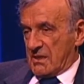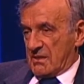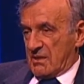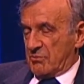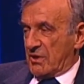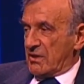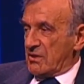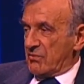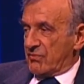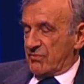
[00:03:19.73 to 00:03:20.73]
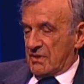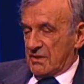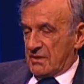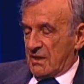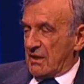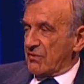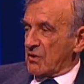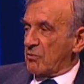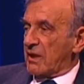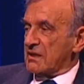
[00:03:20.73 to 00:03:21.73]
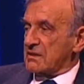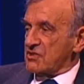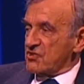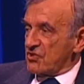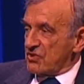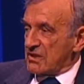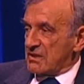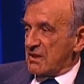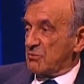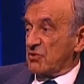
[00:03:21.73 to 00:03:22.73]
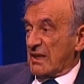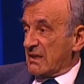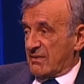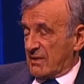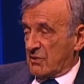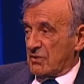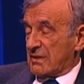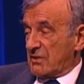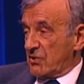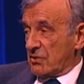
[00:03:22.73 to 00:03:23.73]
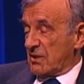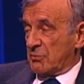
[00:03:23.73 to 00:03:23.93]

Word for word: that believes that they have acquired a certainty about anything or a theory